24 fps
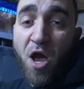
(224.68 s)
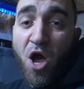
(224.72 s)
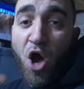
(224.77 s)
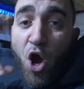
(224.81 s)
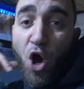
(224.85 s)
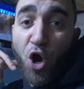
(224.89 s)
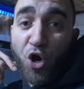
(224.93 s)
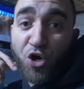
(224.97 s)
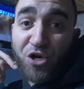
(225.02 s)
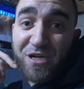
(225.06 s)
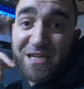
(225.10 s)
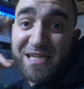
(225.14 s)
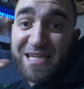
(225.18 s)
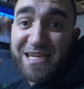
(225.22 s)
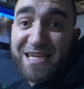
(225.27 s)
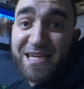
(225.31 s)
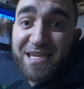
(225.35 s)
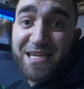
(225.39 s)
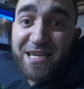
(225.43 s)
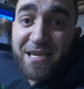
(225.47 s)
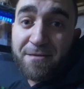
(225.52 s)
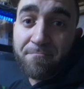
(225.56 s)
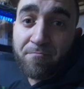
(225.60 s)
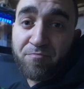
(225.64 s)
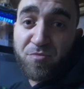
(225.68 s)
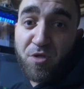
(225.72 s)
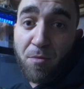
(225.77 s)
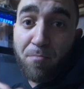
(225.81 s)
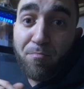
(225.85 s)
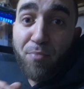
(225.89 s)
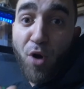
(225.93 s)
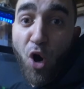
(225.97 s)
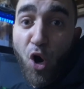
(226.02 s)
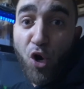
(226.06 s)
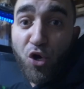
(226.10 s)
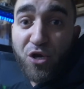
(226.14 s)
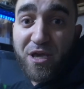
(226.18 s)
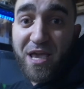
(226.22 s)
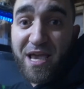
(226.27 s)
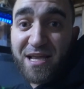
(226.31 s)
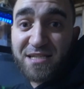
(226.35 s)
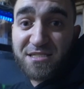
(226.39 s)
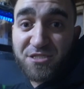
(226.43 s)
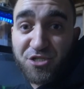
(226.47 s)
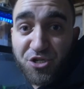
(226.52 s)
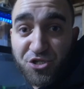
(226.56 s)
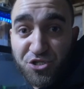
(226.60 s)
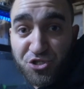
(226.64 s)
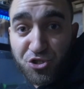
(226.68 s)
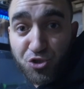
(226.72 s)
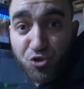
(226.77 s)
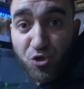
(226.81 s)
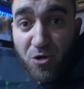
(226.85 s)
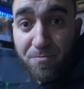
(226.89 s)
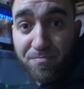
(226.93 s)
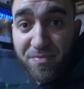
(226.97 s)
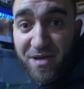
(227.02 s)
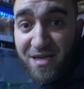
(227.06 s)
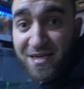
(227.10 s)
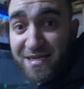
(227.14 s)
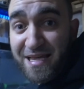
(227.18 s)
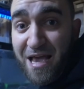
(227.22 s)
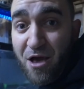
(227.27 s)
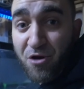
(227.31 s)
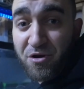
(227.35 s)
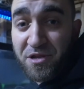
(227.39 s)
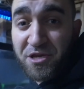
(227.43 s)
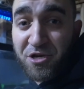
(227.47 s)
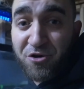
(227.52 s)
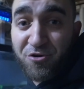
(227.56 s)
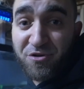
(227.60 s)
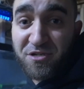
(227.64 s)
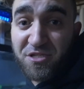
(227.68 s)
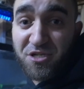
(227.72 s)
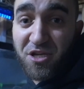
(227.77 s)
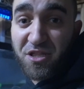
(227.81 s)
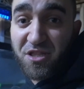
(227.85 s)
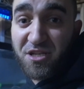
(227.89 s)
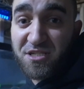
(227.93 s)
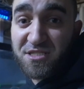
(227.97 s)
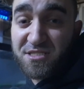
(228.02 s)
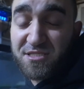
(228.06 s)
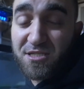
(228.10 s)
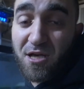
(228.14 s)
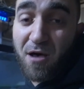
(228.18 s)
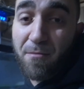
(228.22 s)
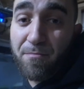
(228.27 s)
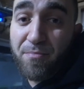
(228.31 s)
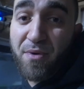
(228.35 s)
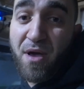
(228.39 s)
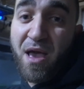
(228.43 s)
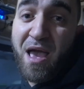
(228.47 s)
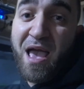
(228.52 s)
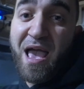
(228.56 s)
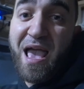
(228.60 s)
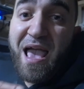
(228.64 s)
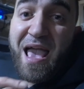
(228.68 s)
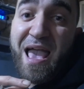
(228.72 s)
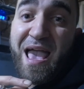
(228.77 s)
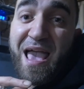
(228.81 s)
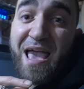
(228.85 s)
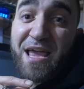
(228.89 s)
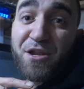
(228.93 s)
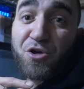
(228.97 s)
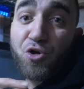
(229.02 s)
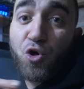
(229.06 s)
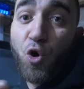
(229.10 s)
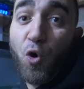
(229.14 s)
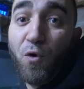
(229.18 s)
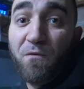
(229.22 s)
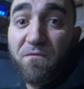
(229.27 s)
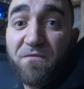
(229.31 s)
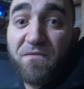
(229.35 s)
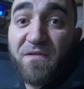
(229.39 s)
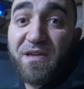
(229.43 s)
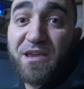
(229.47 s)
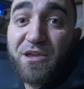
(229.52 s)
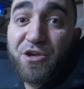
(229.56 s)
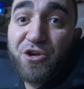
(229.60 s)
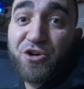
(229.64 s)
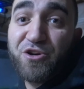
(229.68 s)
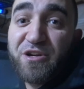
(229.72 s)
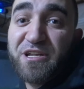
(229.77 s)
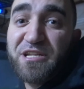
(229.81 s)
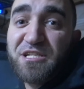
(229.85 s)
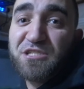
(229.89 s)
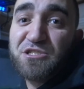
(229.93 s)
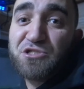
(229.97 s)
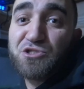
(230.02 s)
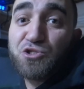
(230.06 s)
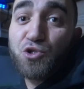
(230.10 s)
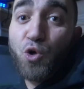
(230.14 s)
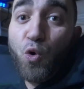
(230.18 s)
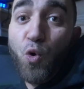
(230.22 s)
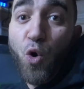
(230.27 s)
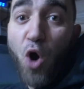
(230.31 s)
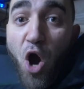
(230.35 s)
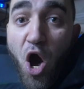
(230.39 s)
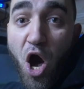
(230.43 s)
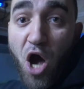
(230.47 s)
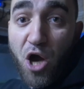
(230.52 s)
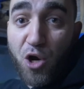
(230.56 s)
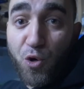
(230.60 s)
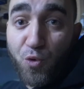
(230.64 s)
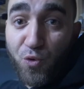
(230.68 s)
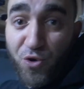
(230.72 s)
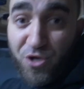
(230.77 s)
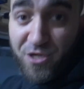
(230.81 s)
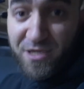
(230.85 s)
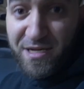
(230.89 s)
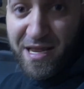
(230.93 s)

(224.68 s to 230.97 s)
are leaking. The bulkheads, they're dripping down here into the sump. And go figure, it is so awkward